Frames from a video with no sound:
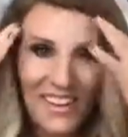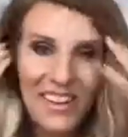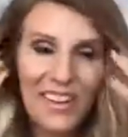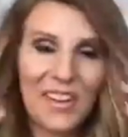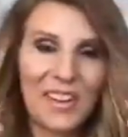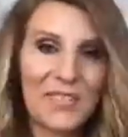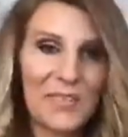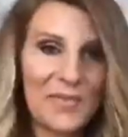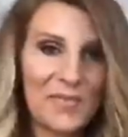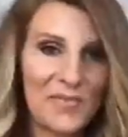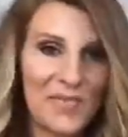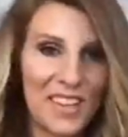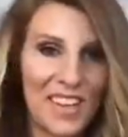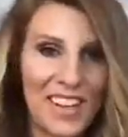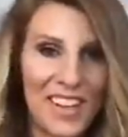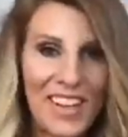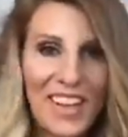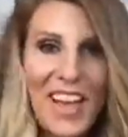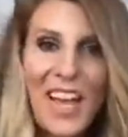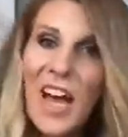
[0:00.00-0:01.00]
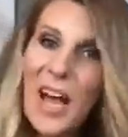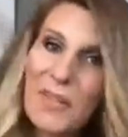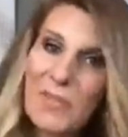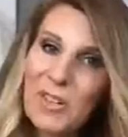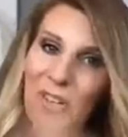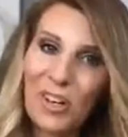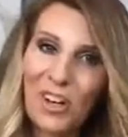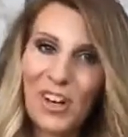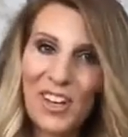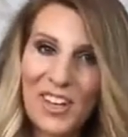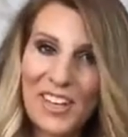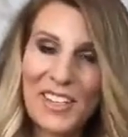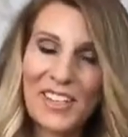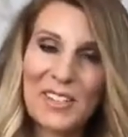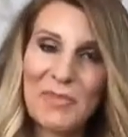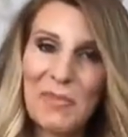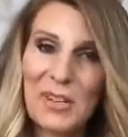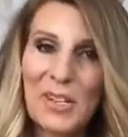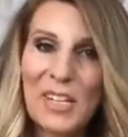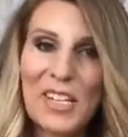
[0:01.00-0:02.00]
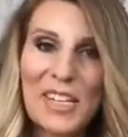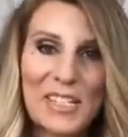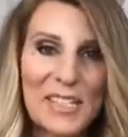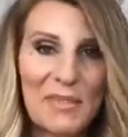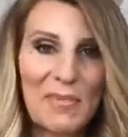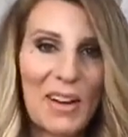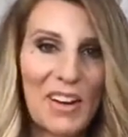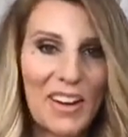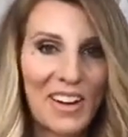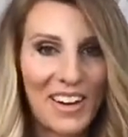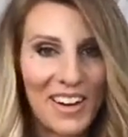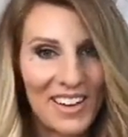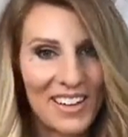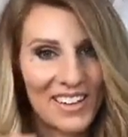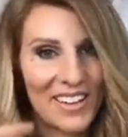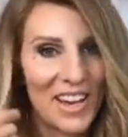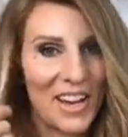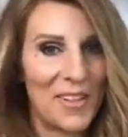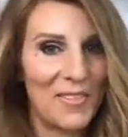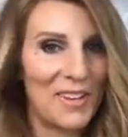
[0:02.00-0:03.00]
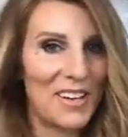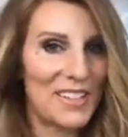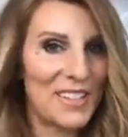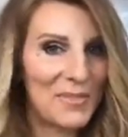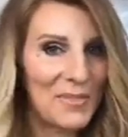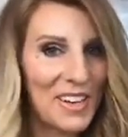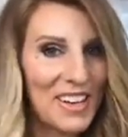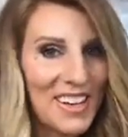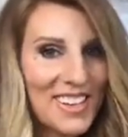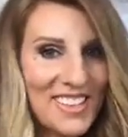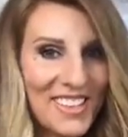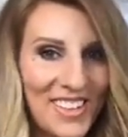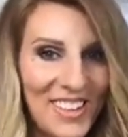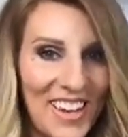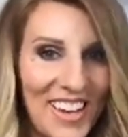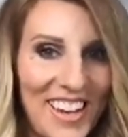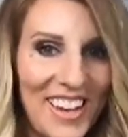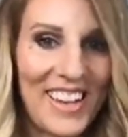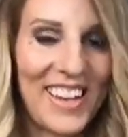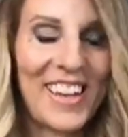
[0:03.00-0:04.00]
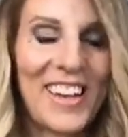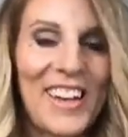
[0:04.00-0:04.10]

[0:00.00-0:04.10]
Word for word: You know, awesome. I'm sure I'll get some critiques about it on comments, but it's okay.